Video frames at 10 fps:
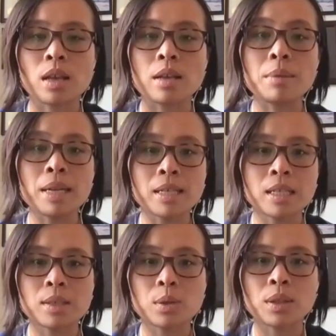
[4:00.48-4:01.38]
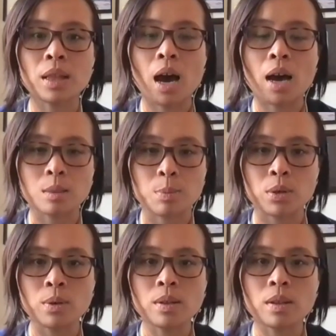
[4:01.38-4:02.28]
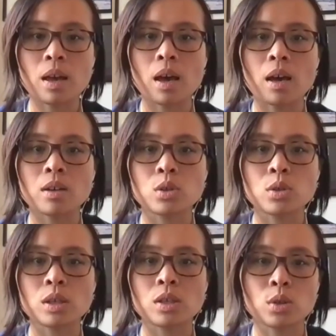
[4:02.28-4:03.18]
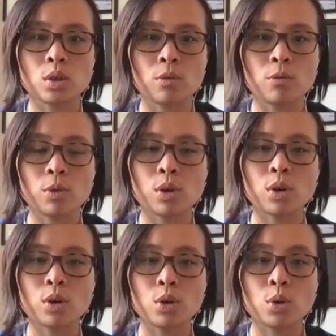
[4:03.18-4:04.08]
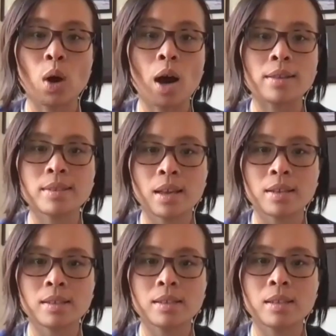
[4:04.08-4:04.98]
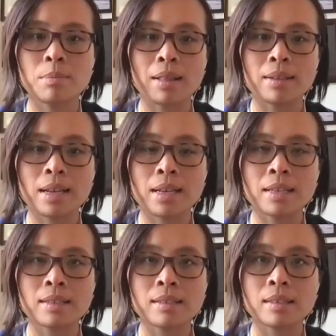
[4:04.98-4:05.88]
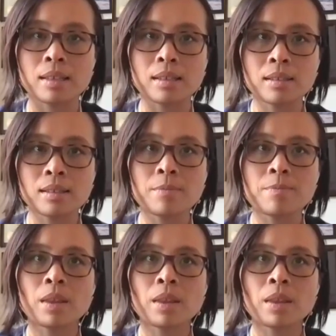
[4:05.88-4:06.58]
admitted to the hospital due to concern for new onset demyelinating disease.